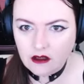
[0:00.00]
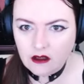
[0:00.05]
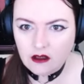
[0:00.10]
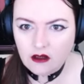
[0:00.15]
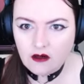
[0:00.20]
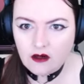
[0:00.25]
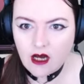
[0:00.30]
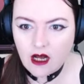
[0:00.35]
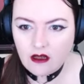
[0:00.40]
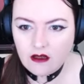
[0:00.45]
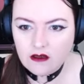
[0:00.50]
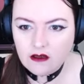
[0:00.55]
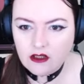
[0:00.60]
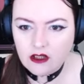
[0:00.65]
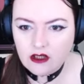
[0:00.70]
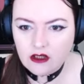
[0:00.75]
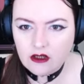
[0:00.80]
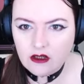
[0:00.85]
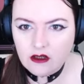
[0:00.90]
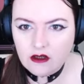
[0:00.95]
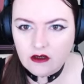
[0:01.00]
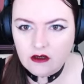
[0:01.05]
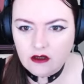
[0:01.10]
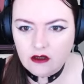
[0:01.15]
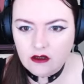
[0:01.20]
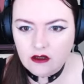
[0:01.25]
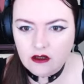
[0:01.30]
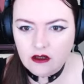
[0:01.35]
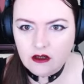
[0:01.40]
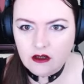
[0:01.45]
You're a colored dude.
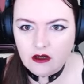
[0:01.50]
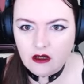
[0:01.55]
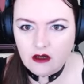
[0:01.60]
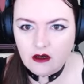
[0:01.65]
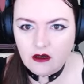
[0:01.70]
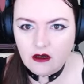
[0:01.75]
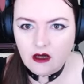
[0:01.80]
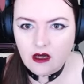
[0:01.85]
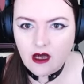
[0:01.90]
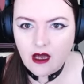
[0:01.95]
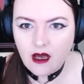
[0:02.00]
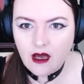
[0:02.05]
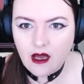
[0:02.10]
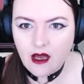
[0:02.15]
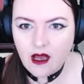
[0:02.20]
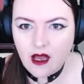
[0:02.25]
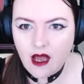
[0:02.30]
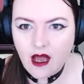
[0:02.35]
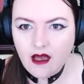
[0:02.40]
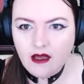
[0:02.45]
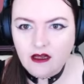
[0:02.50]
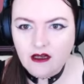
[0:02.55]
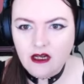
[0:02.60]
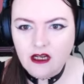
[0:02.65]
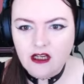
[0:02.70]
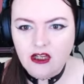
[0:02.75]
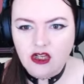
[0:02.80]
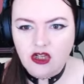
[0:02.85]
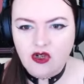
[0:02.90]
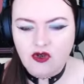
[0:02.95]
Agony
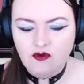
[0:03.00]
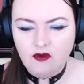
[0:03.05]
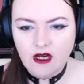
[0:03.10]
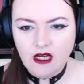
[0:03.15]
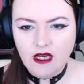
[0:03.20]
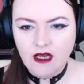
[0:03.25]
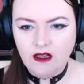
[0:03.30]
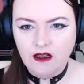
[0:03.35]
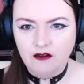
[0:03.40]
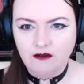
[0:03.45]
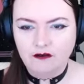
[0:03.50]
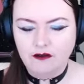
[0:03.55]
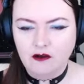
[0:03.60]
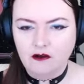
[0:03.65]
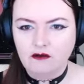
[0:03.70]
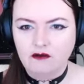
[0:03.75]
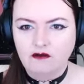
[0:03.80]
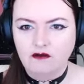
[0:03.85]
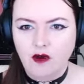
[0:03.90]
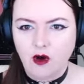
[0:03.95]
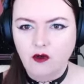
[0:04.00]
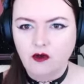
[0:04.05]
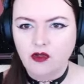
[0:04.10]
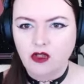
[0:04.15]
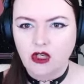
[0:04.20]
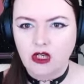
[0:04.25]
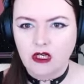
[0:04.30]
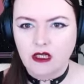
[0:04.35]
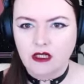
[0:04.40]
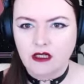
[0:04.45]
Shrieker the
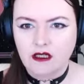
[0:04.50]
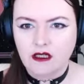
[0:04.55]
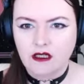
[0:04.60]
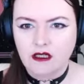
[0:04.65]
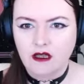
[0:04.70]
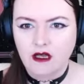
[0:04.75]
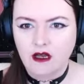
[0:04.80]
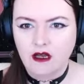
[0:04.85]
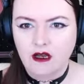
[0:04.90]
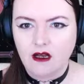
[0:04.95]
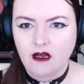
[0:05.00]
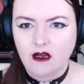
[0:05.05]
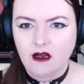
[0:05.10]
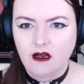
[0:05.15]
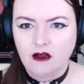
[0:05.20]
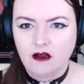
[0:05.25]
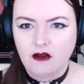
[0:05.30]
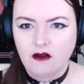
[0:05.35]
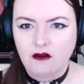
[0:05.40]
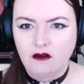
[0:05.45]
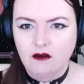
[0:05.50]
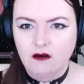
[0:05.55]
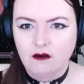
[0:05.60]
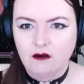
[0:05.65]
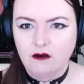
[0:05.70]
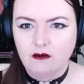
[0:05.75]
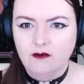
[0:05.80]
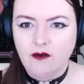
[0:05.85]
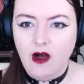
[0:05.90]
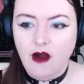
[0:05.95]
Ferocious.
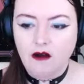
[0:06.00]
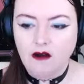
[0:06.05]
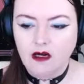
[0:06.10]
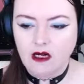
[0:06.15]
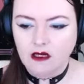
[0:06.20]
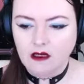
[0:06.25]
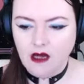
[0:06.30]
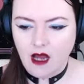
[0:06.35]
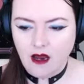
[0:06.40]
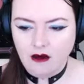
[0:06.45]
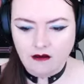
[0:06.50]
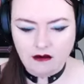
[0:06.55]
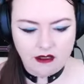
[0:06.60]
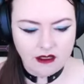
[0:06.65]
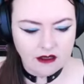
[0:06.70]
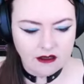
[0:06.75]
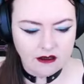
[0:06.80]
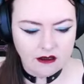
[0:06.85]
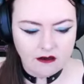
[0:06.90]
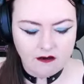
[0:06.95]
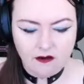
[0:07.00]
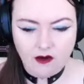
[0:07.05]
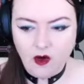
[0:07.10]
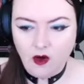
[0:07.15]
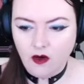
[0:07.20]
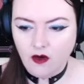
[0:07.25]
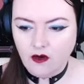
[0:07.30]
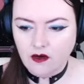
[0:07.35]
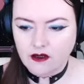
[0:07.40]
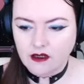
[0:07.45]
Fire and Ignite resistant, of
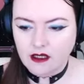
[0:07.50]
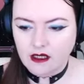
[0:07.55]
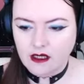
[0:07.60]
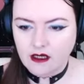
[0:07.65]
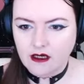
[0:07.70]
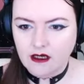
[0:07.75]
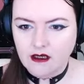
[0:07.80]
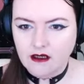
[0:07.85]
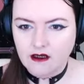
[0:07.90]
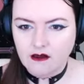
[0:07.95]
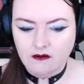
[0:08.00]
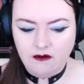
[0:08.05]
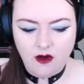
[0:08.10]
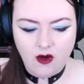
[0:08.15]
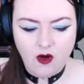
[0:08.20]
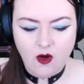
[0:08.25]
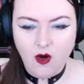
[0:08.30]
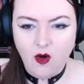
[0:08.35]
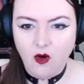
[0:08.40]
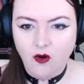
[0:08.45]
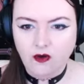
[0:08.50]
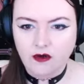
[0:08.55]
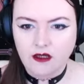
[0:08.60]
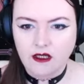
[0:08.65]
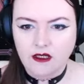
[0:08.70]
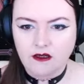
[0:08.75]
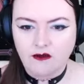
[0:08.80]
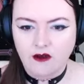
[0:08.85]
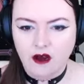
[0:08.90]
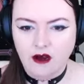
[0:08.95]
course he is. Of course
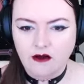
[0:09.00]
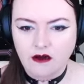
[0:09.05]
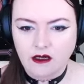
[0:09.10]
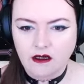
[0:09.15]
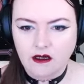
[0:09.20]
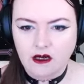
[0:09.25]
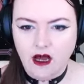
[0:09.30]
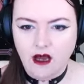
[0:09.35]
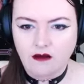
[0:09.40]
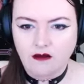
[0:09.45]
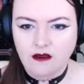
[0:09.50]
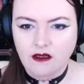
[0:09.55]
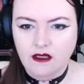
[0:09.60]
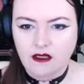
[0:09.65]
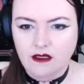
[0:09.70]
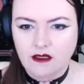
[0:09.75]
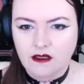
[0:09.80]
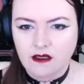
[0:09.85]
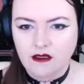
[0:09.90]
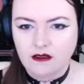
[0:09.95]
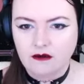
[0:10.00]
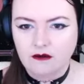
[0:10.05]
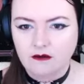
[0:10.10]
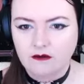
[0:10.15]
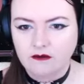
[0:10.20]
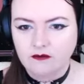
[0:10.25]
he's fire and ignite resistant.